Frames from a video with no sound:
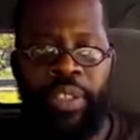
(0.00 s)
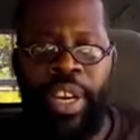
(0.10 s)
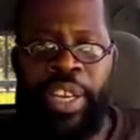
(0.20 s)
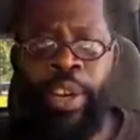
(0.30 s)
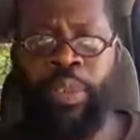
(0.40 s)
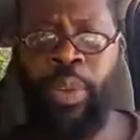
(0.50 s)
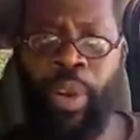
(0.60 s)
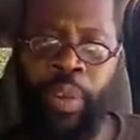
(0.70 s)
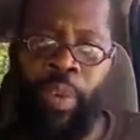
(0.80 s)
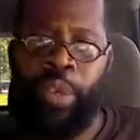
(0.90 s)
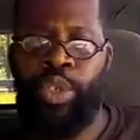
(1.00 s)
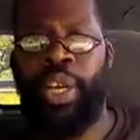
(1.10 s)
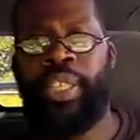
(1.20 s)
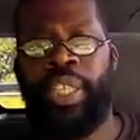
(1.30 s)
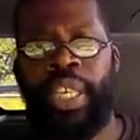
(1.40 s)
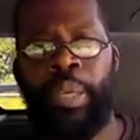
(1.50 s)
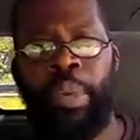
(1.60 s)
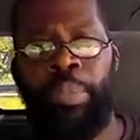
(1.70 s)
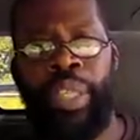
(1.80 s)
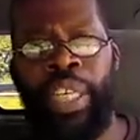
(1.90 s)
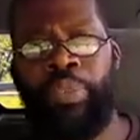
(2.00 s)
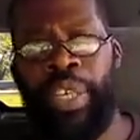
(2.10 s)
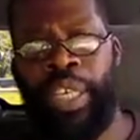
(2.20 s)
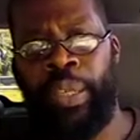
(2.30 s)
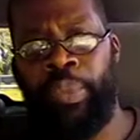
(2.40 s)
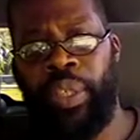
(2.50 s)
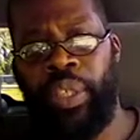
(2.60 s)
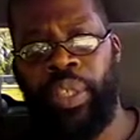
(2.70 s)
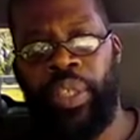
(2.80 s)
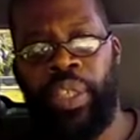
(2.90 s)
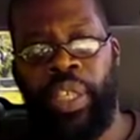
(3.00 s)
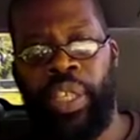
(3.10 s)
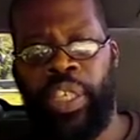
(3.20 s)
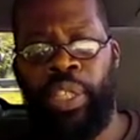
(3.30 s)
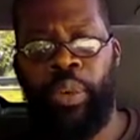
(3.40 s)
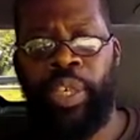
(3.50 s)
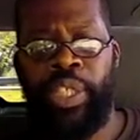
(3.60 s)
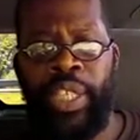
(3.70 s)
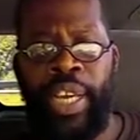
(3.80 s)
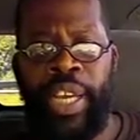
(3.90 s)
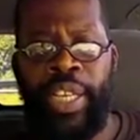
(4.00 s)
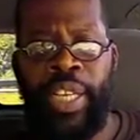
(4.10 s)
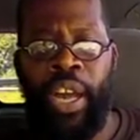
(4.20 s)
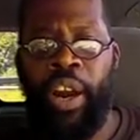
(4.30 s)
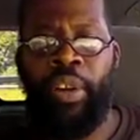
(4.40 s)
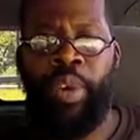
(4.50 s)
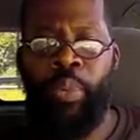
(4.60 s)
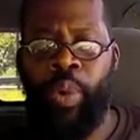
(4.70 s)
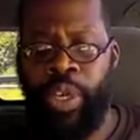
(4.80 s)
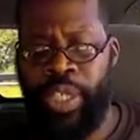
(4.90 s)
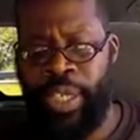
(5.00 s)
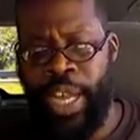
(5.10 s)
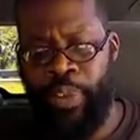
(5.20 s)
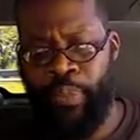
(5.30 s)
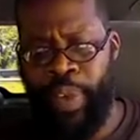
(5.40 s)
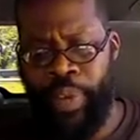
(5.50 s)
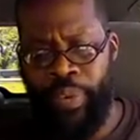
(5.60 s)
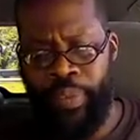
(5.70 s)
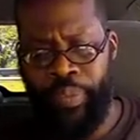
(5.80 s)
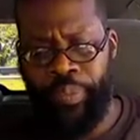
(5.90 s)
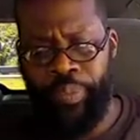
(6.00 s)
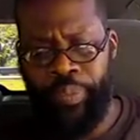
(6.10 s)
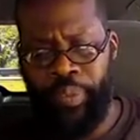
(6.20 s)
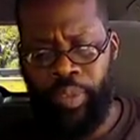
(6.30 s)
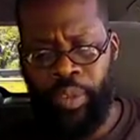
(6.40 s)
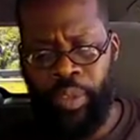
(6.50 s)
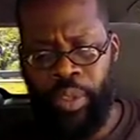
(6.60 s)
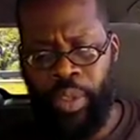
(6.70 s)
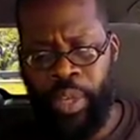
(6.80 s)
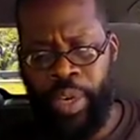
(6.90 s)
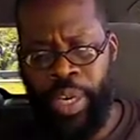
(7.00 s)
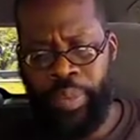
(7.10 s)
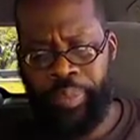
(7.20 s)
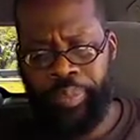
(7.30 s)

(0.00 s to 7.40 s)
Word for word: All right. Your if we trust in him and believe in him, and enduring to the end, our reward shall not fail. All right.